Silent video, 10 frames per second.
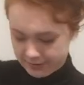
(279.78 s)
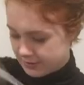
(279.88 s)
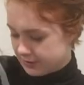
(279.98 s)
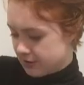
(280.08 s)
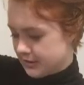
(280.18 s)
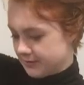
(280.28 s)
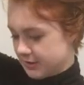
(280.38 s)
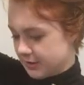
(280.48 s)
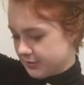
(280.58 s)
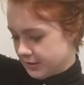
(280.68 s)
have a lot of
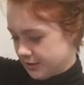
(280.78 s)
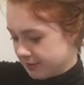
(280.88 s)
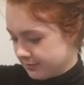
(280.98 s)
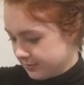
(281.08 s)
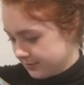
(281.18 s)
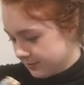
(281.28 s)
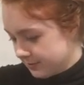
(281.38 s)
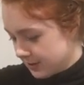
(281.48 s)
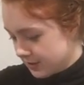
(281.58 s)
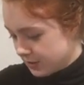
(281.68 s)
stuff in here.
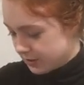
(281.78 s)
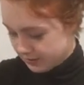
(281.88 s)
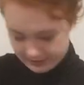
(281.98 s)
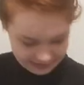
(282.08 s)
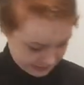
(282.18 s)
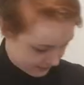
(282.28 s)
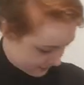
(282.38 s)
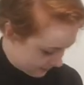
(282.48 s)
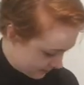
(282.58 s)
That's good though, I guess.